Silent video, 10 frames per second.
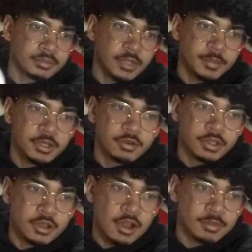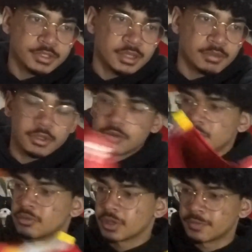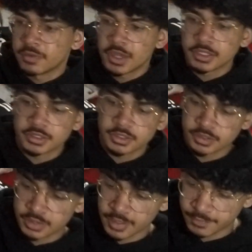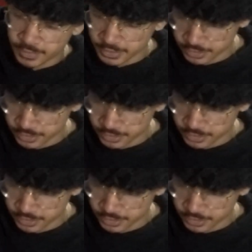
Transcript: Let me know in the comments down below if you guys like Fila